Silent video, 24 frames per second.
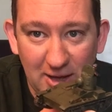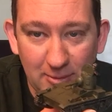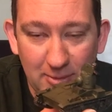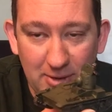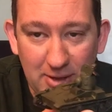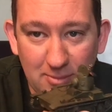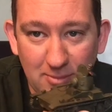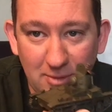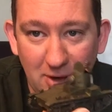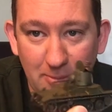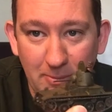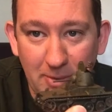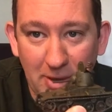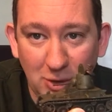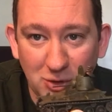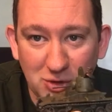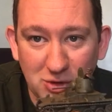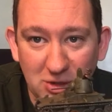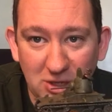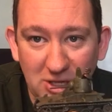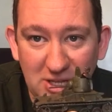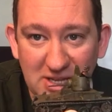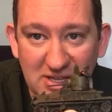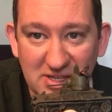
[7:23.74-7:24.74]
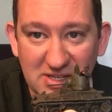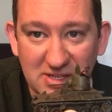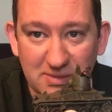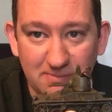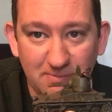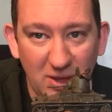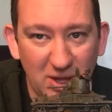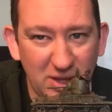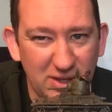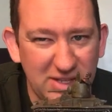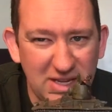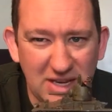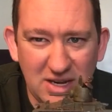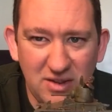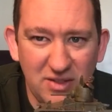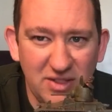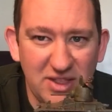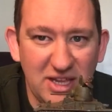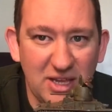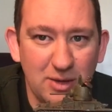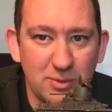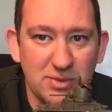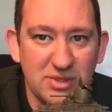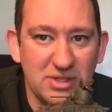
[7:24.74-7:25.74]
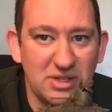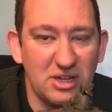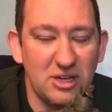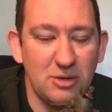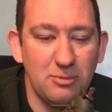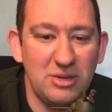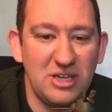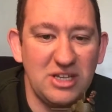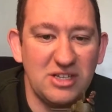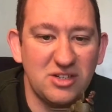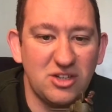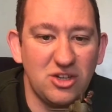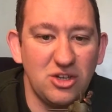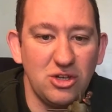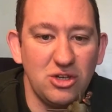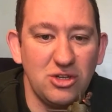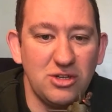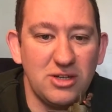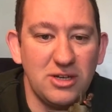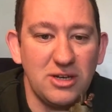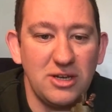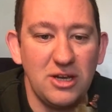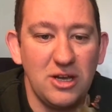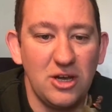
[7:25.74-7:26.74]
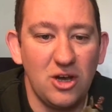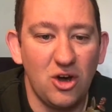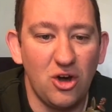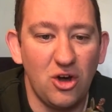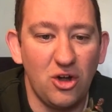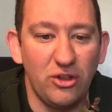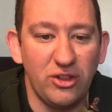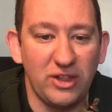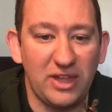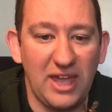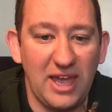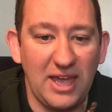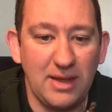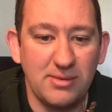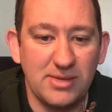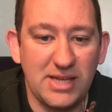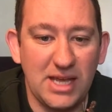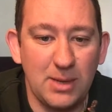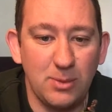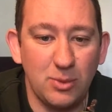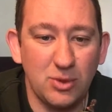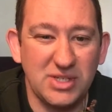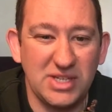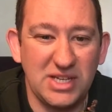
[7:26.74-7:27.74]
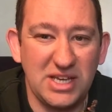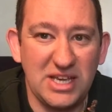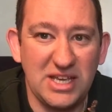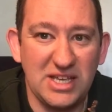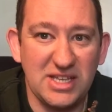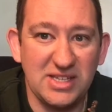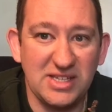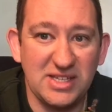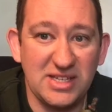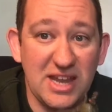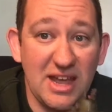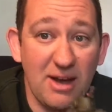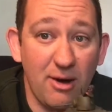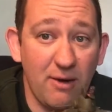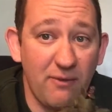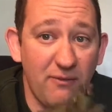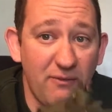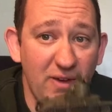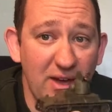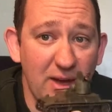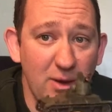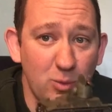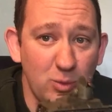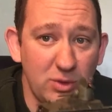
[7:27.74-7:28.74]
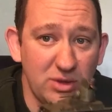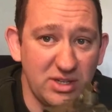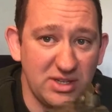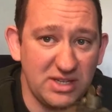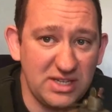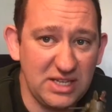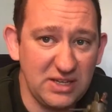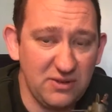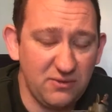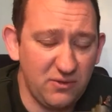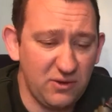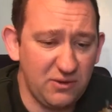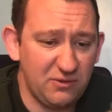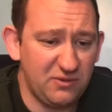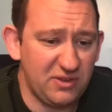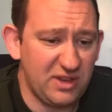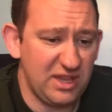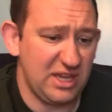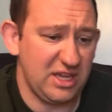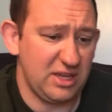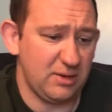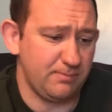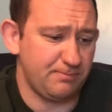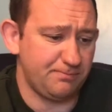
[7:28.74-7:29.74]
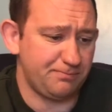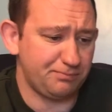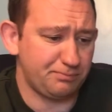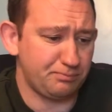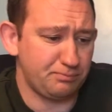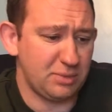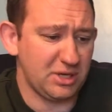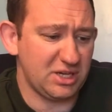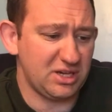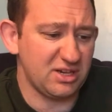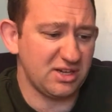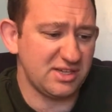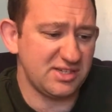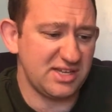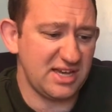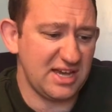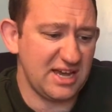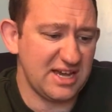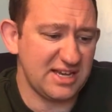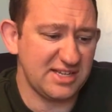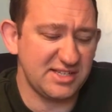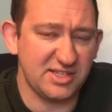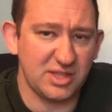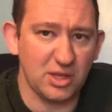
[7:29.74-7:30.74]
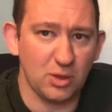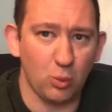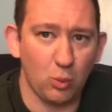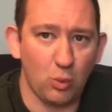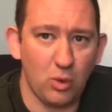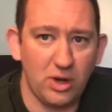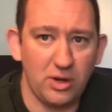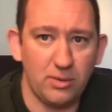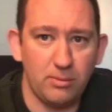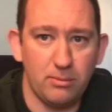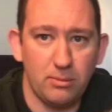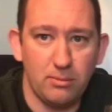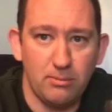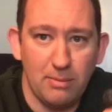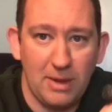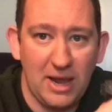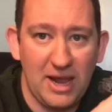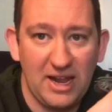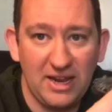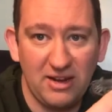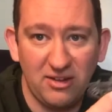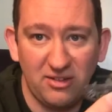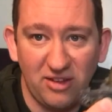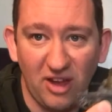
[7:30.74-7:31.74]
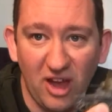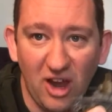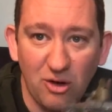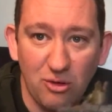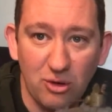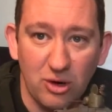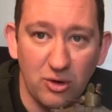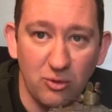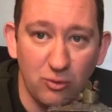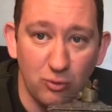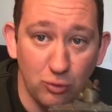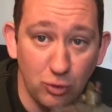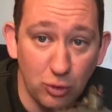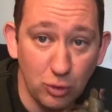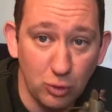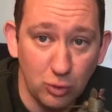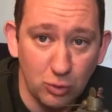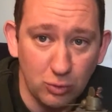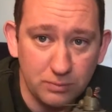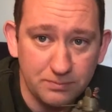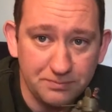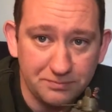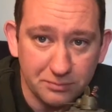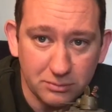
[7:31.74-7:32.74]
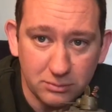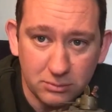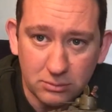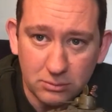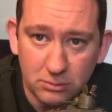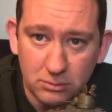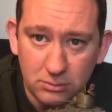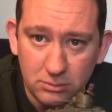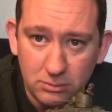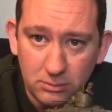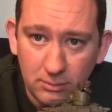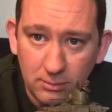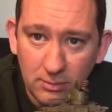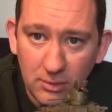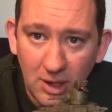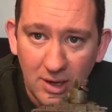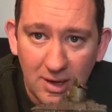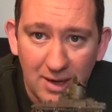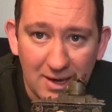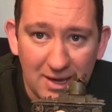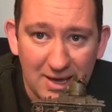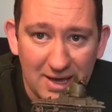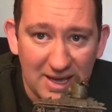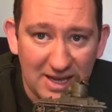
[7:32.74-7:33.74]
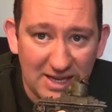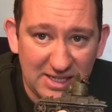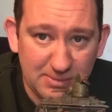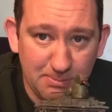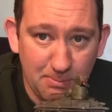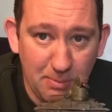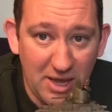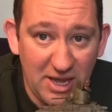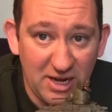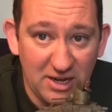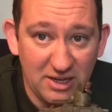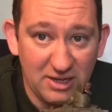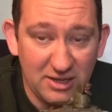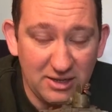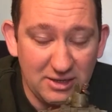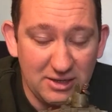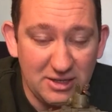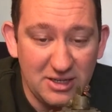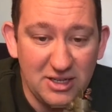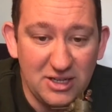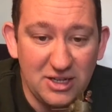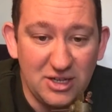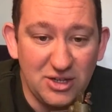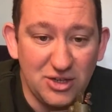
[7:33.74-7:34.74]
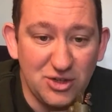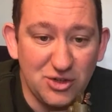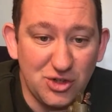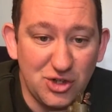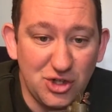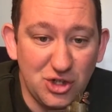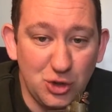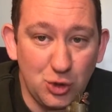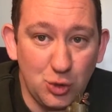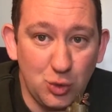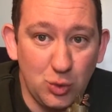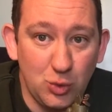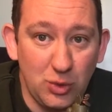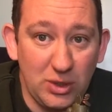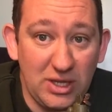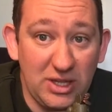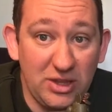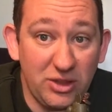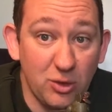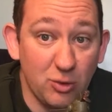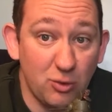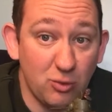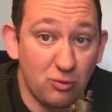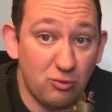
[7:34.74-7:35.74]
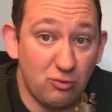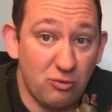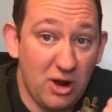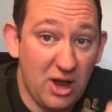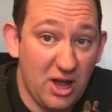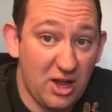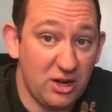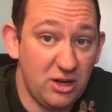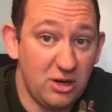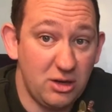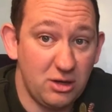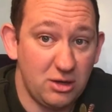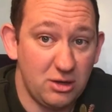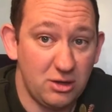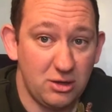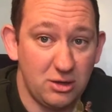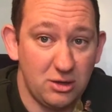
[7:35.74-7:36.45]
in my Belgian list. I didn't think it was going to be as good on the game table as it is. Now I found with the T15, because it has the one-man turret rule, it's better to either run